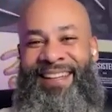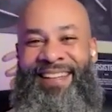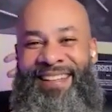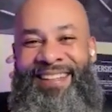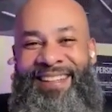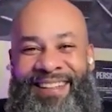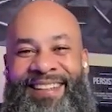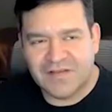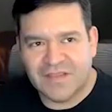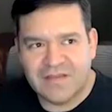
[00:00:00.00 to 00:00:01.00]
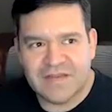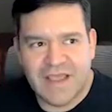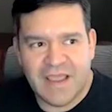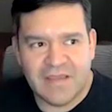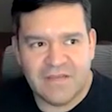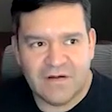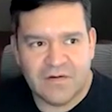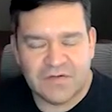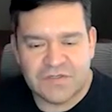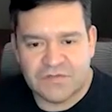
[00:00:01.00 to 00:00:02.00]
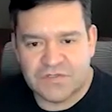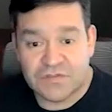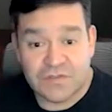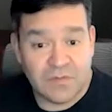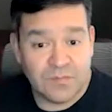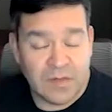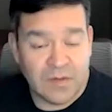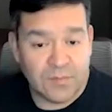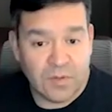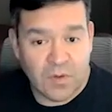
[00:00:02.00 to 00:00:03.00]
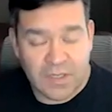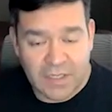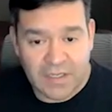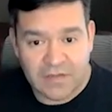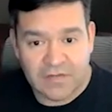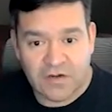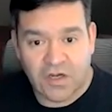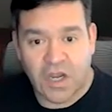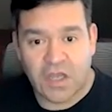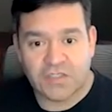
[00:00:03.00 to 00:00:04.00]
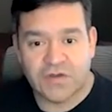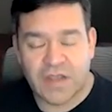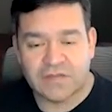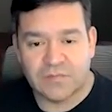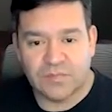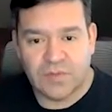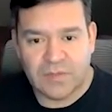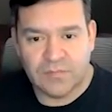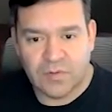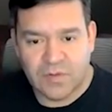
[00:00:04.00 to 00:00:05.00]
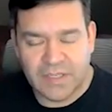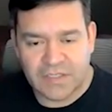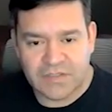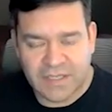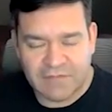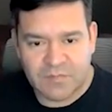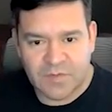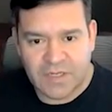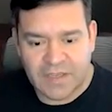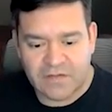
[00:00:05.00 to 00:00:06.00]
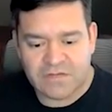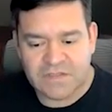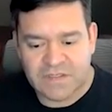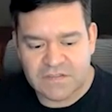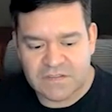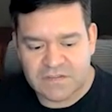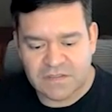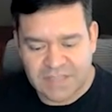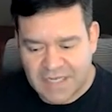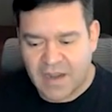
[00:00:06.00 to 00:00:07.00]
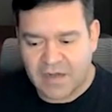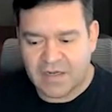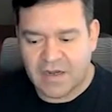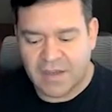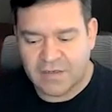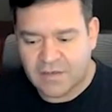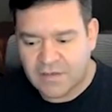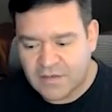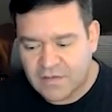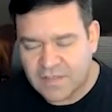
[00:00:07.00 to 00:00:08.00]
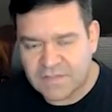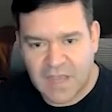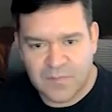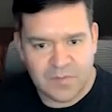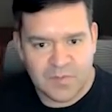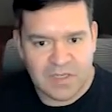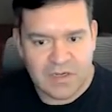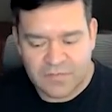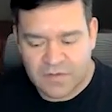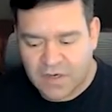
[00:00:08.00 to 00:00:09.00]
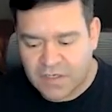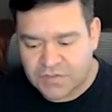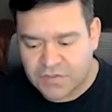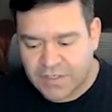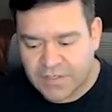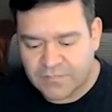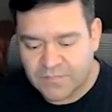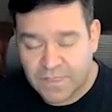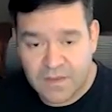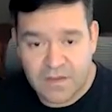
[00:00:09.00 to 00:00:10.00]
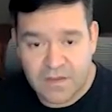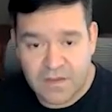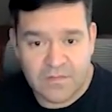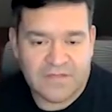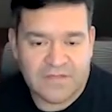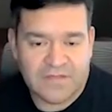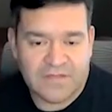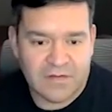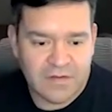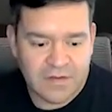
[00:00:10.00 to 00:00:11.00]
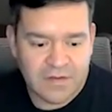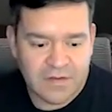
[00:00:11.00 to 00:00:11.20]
But at the end of the day, they're just an employee. They're a contract employee, like everybody else is. It's their 1099. They just happen to be in another country, and you're right. They've got